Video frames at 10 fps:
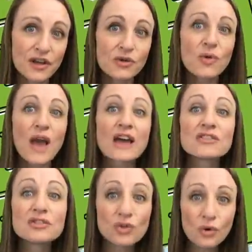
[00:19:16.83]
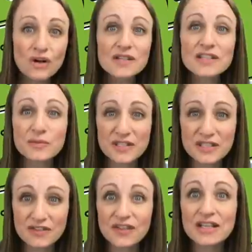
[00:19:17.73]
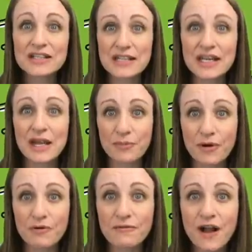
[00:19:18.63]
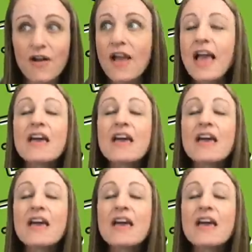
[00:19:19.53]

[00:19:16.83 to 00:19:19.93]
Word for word: who has your specific DNA profile.